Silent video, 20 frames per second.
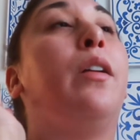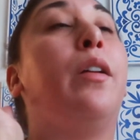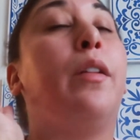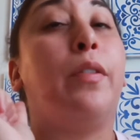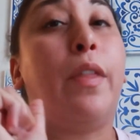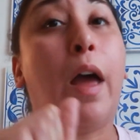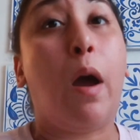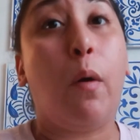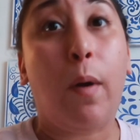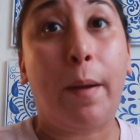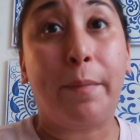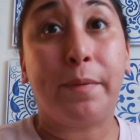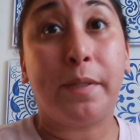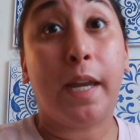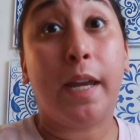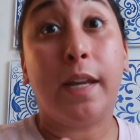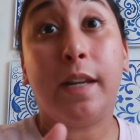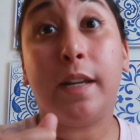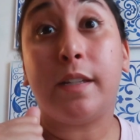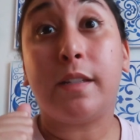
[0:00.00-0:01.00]
that
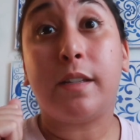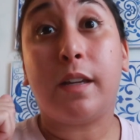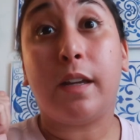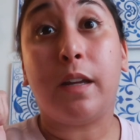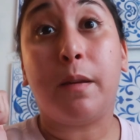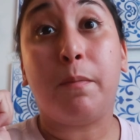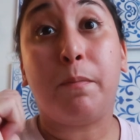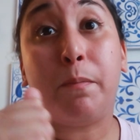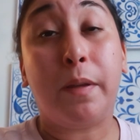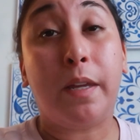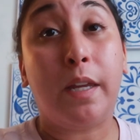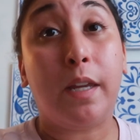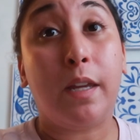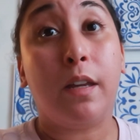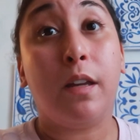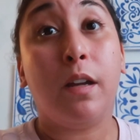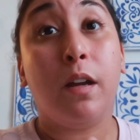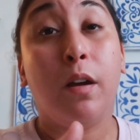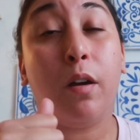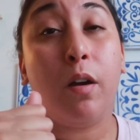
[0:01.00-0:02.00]
website is going to
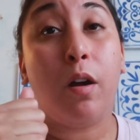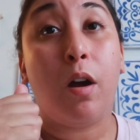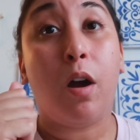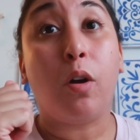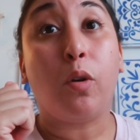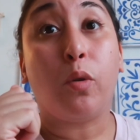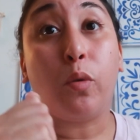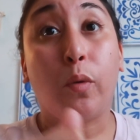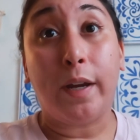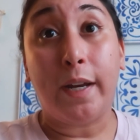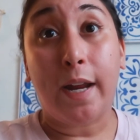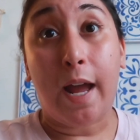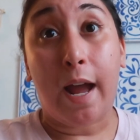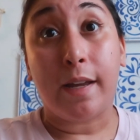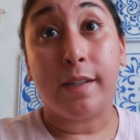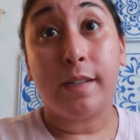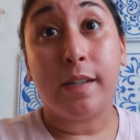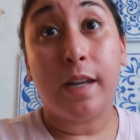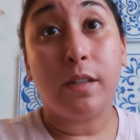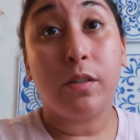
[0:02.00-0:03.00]
be a great
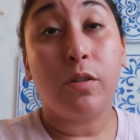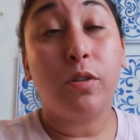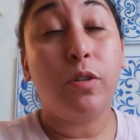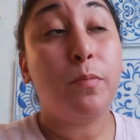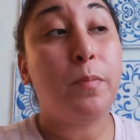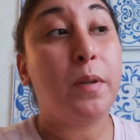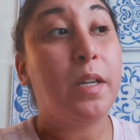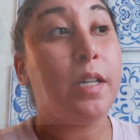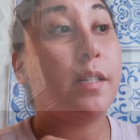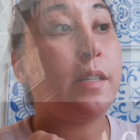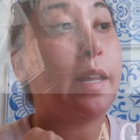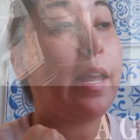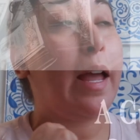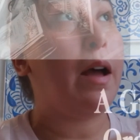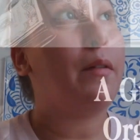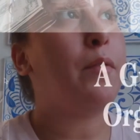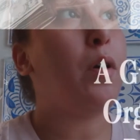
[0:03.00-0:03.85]
asset to you because they have